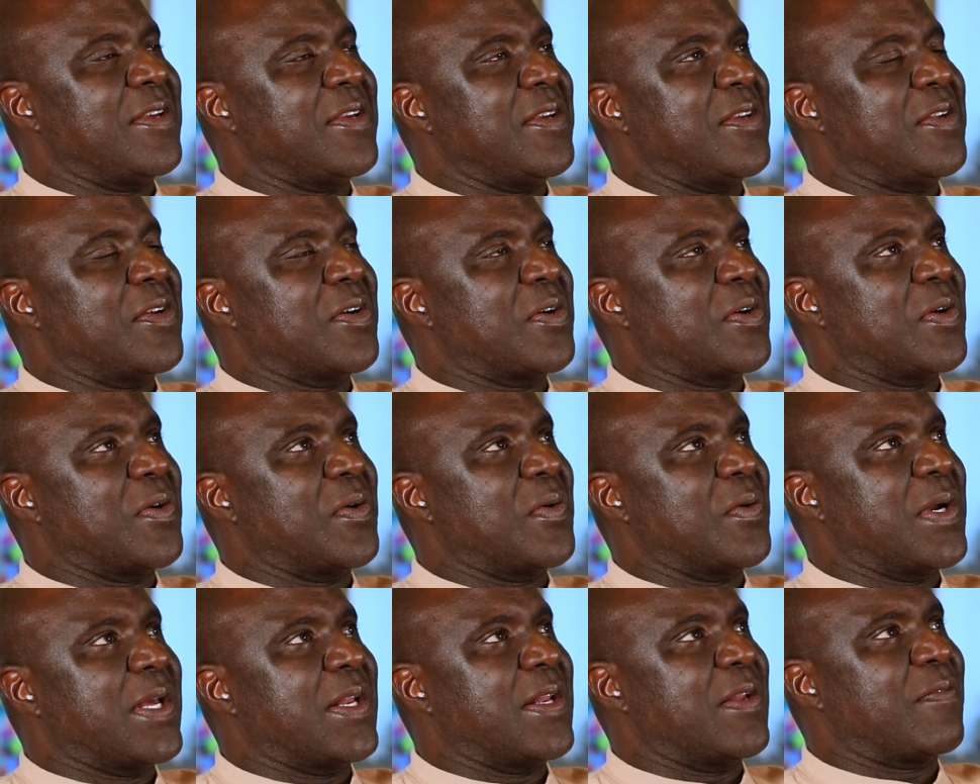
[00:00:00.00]
you
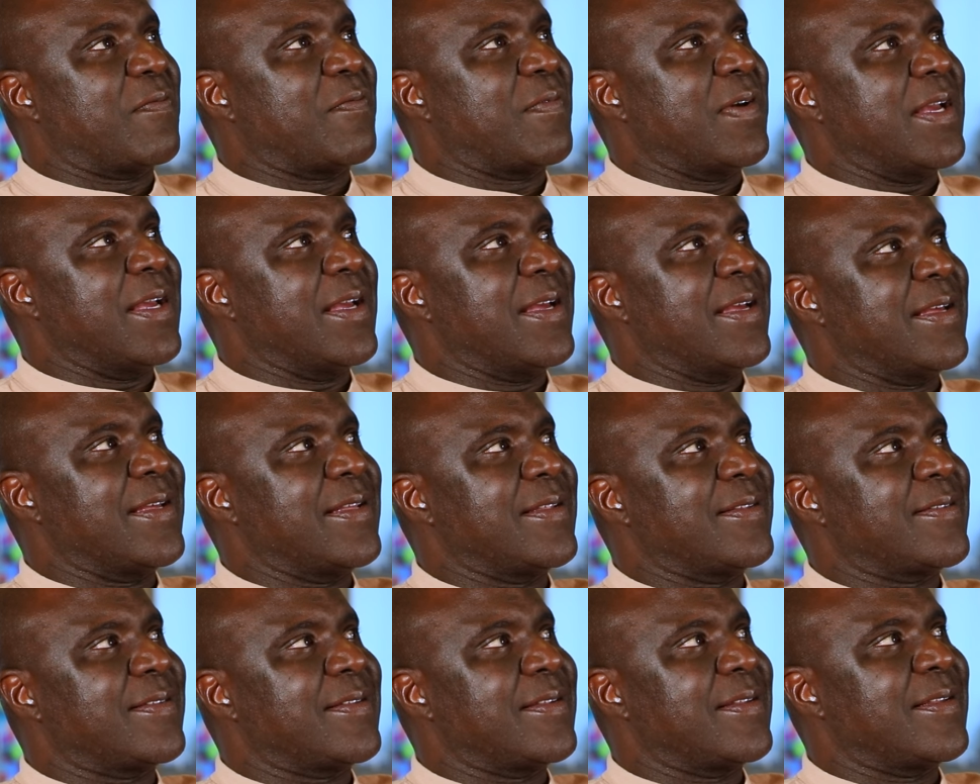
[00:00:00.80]
know, in the
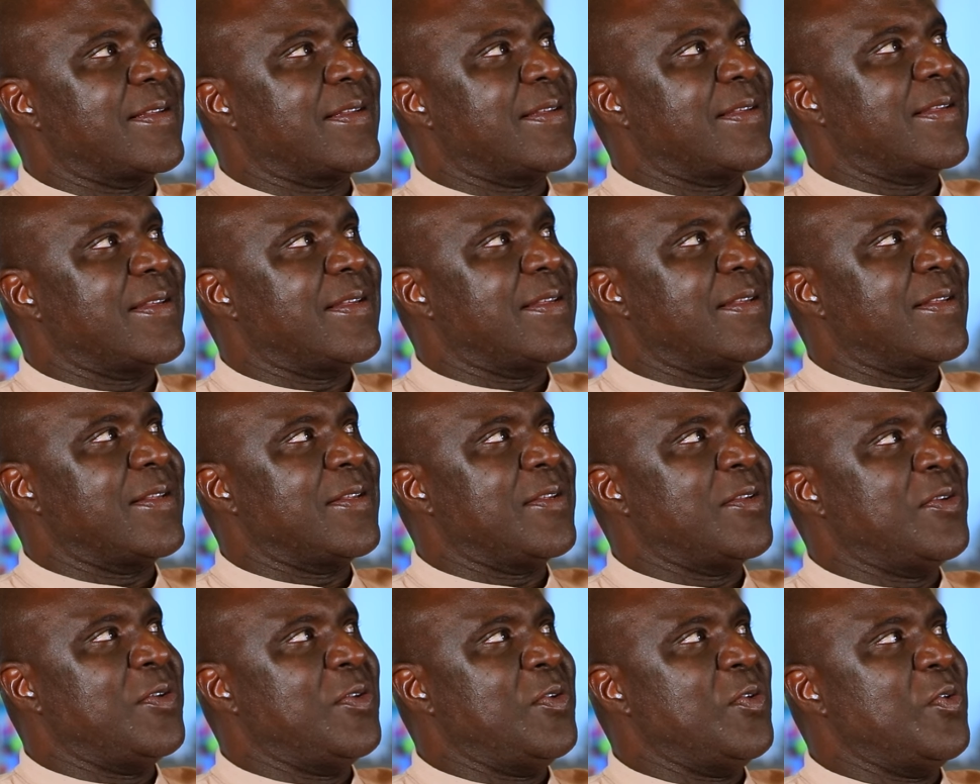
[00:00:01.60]
feds,
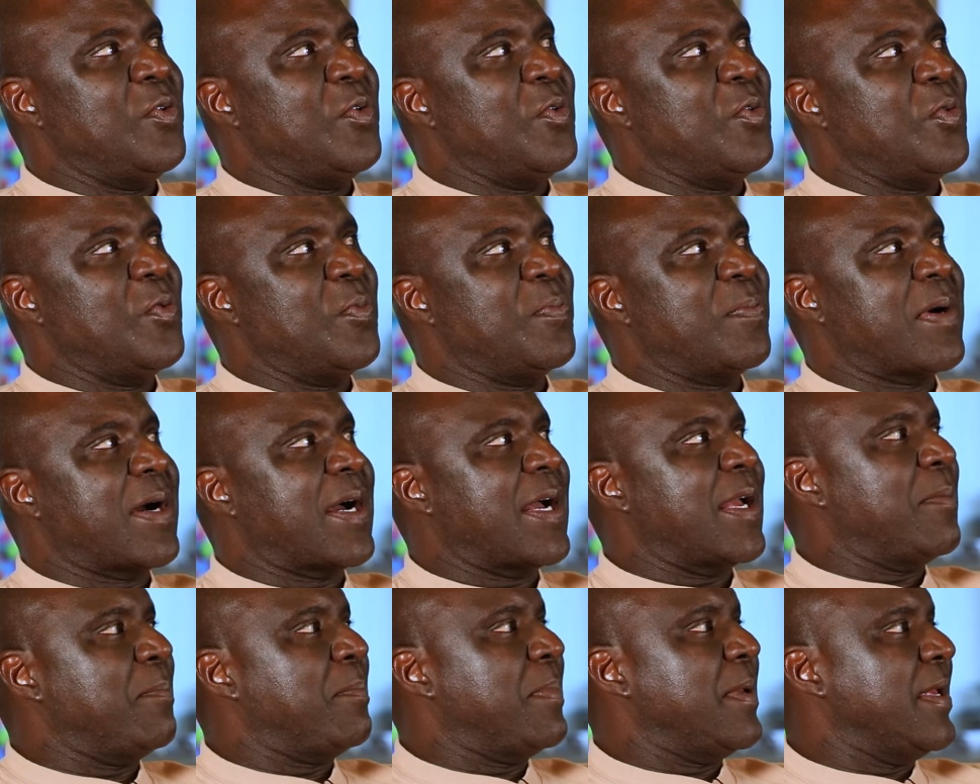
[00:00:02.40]
you
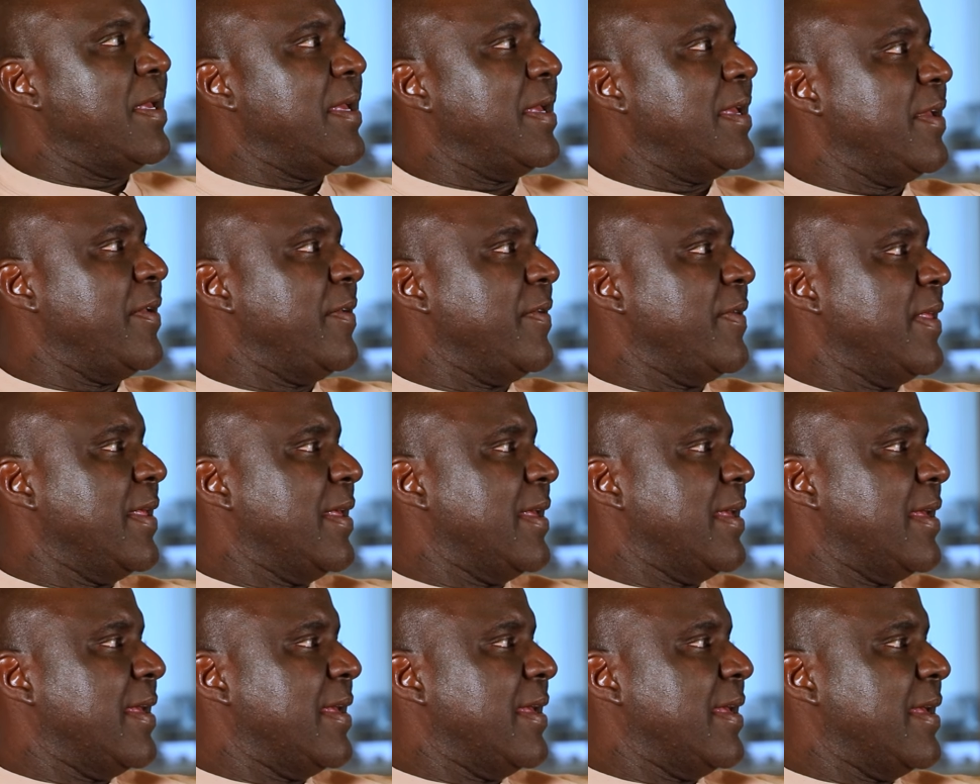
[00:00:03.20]
might be
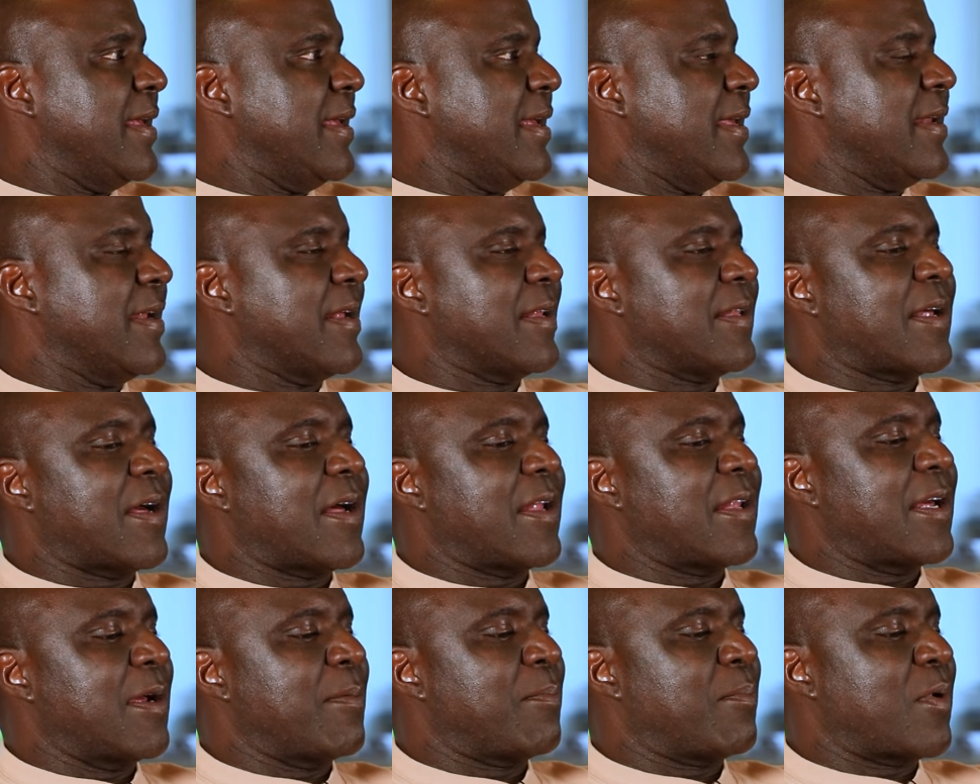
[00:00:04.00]
in the
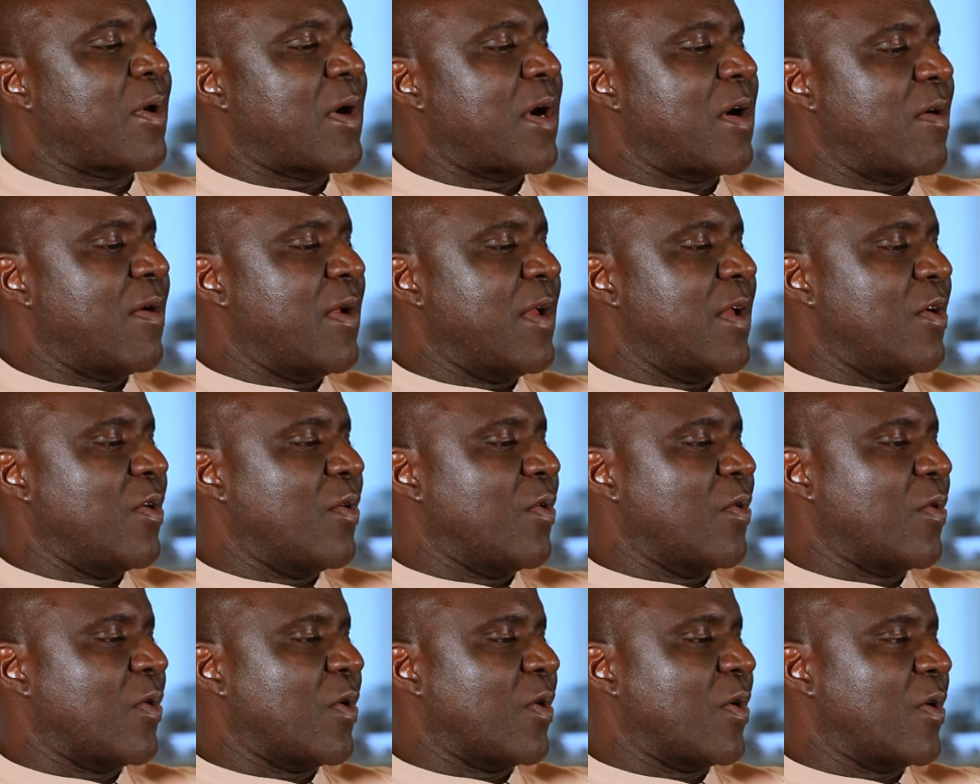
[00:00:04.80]
law library
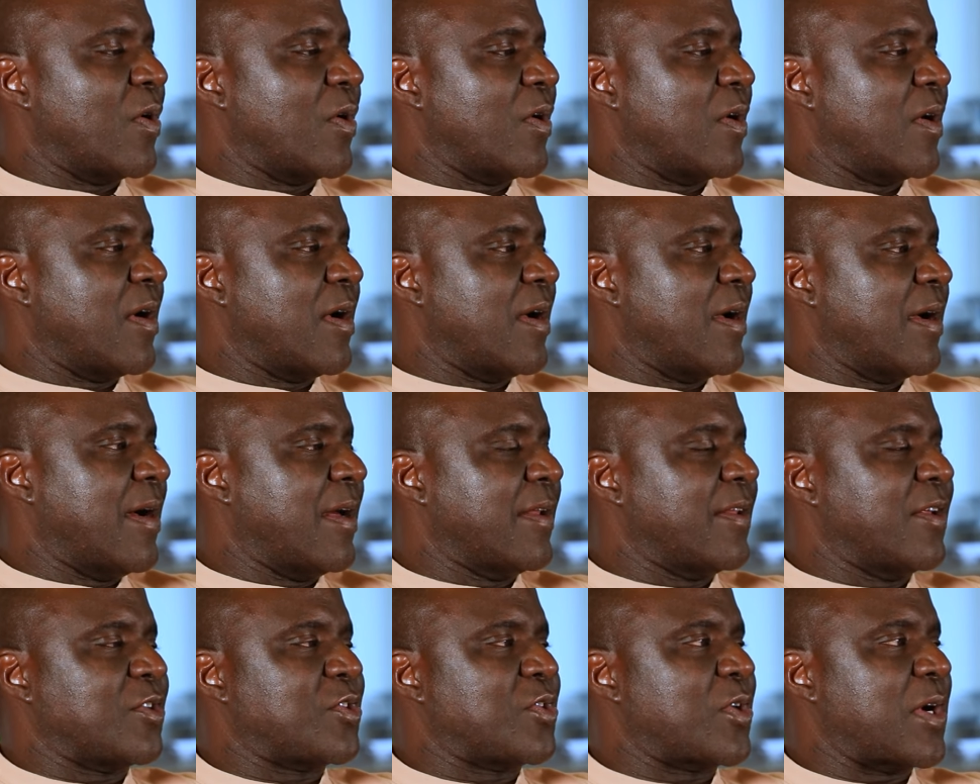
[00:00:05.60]
or
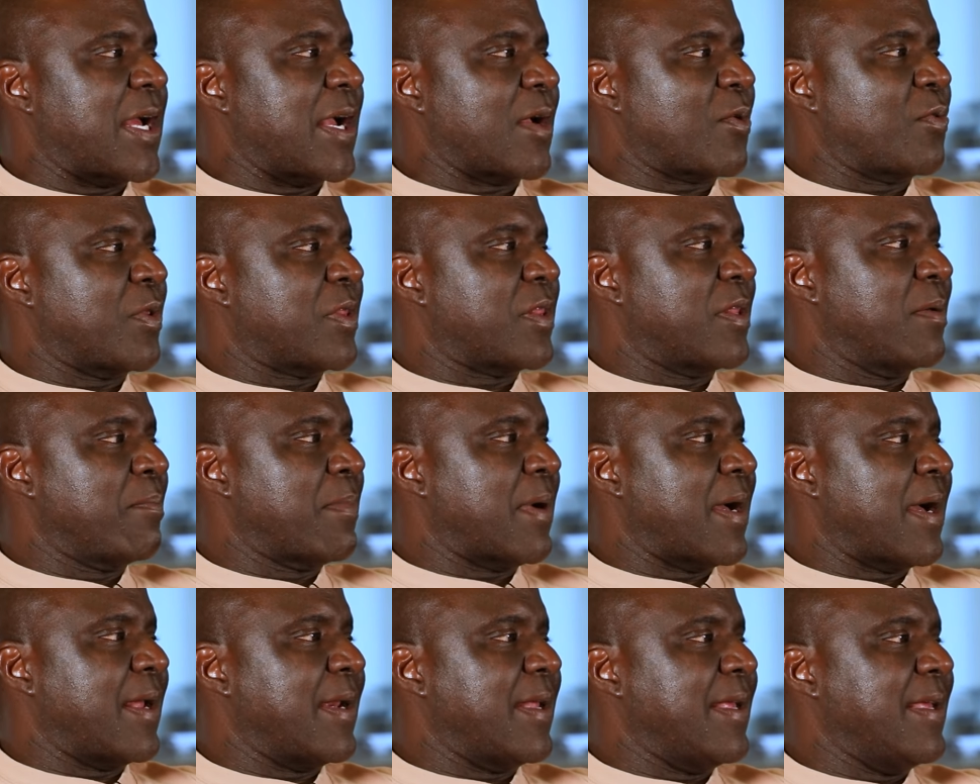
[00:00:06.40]
on the track with
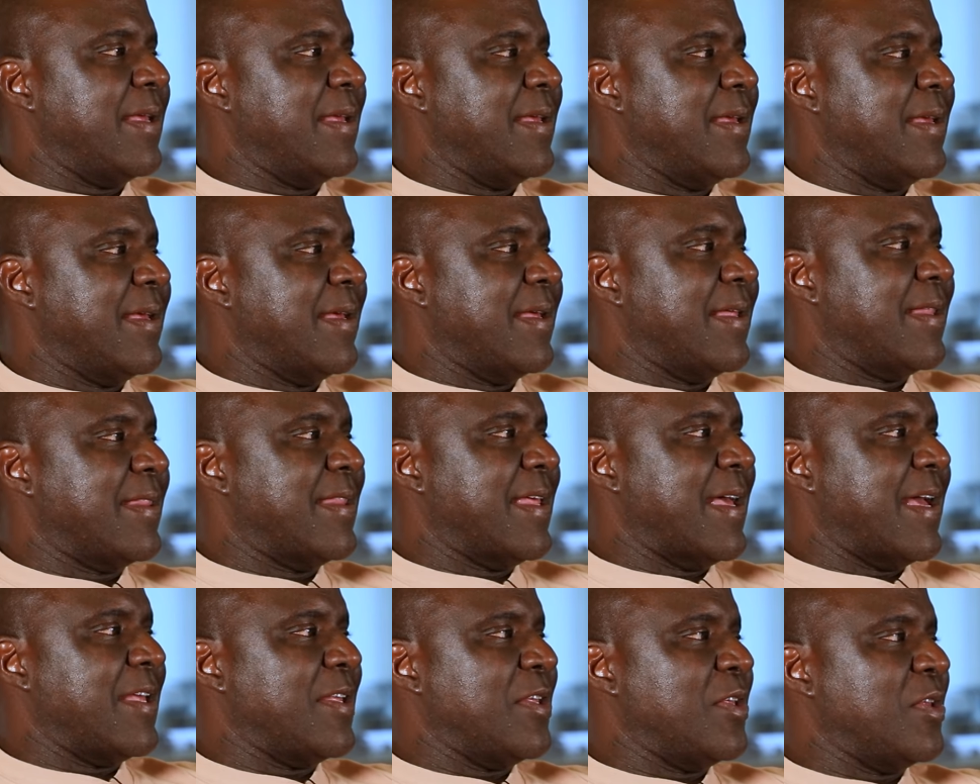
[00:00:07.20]
somebody
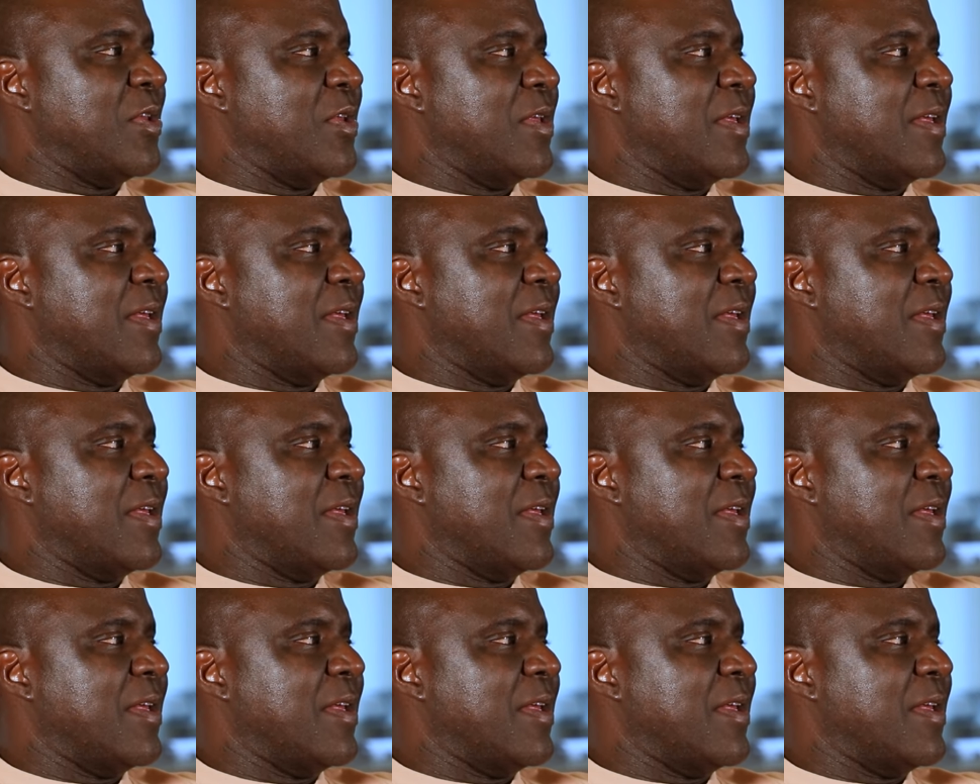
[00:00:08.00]
that,